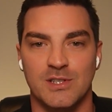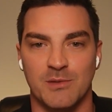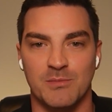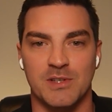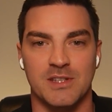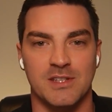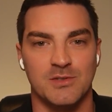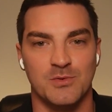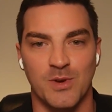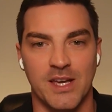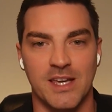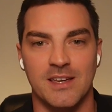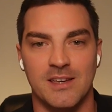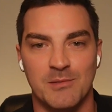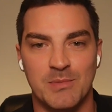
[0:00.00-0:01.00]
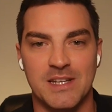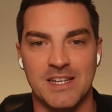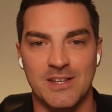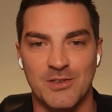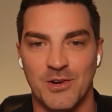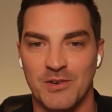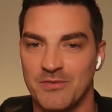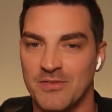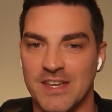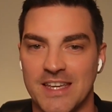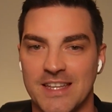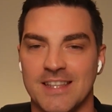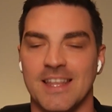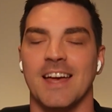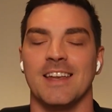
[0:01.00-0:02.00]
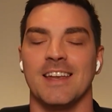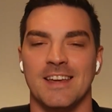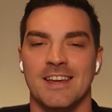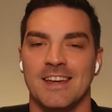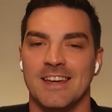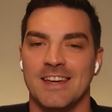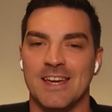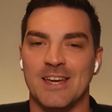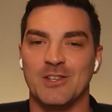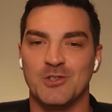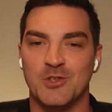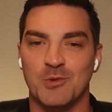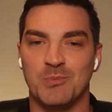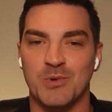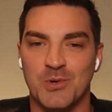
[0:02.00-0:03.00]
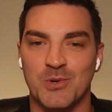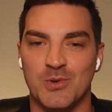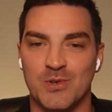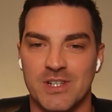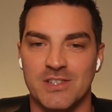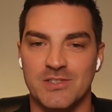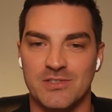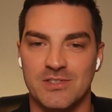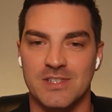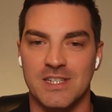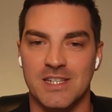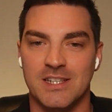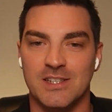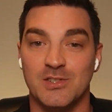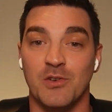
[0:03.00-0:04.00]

something that's right beneath our feet that it's super cool and interesting.